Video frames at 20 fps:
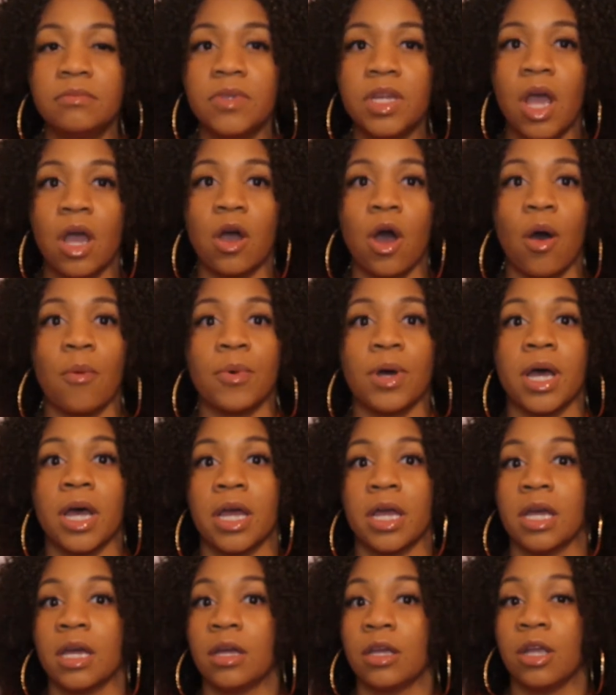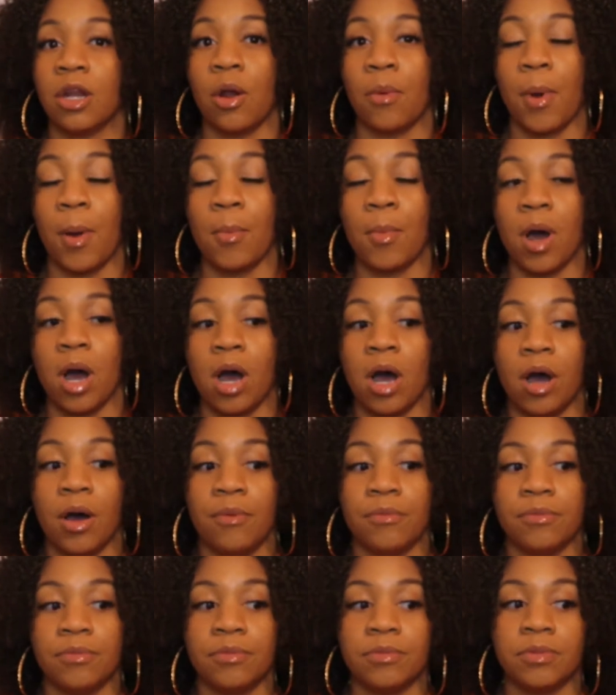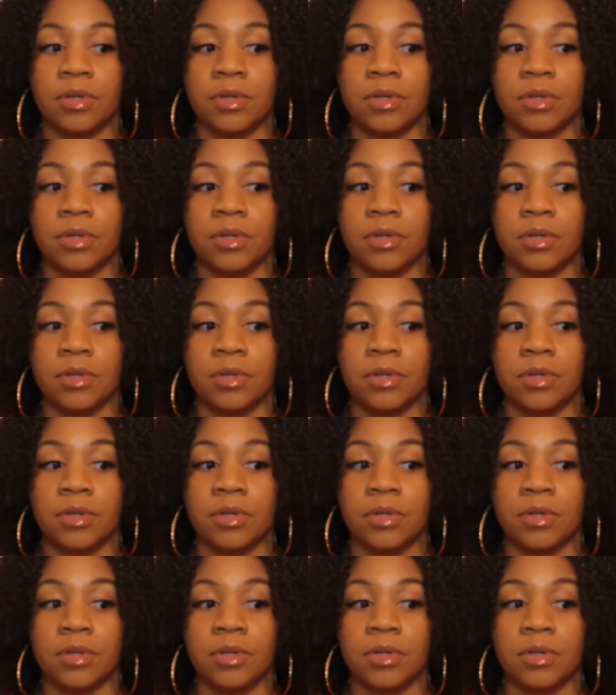I call my my mom.